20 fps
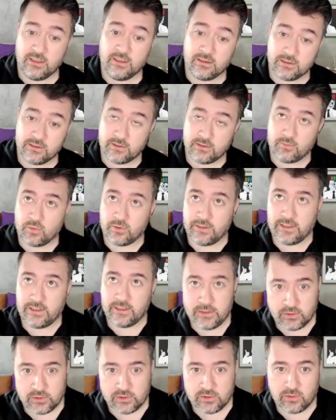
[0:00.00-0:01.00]
because the more data
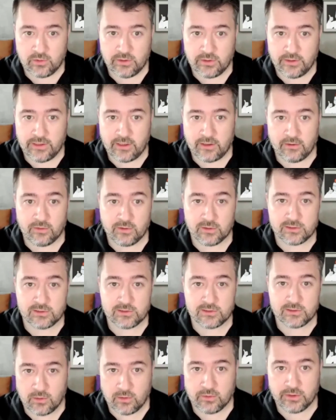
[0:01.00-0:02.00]
you store in there, the
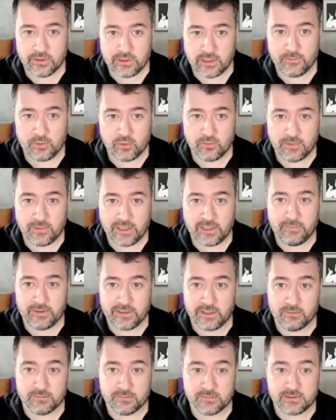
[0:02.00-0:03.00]
slower WMI
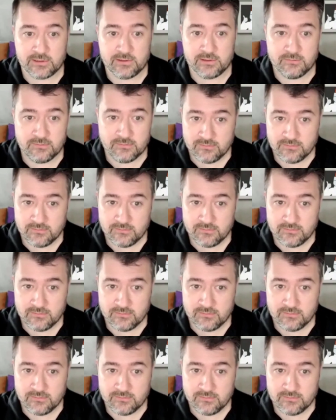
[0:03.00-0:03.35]
becomes.